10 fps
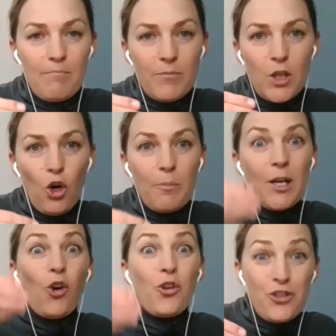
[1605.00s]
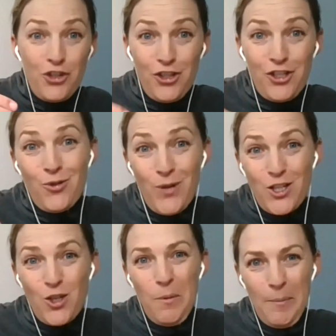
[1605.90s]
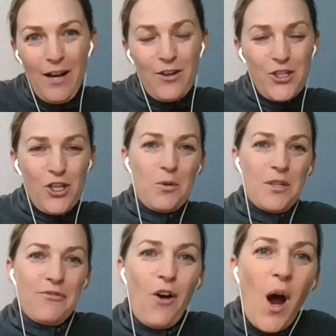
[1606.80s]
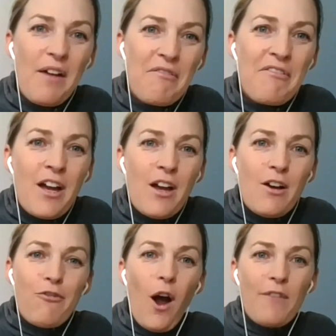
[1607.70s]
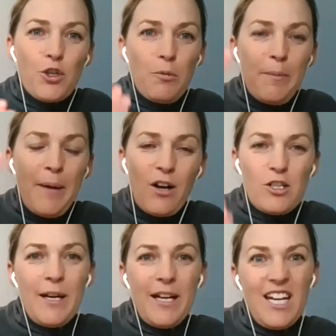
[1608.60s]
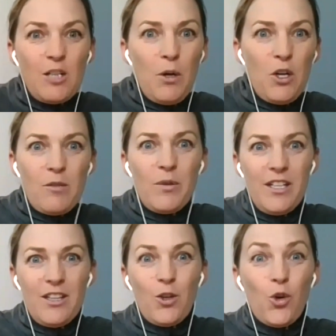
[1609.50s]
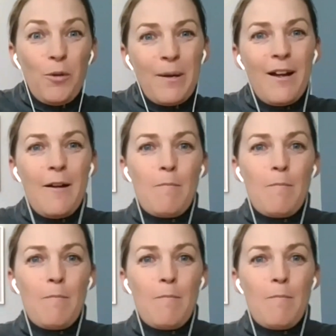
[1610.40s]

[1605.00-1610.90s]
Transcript: go beyond just 3 superpowers. So it was five superpowers about each person within the group.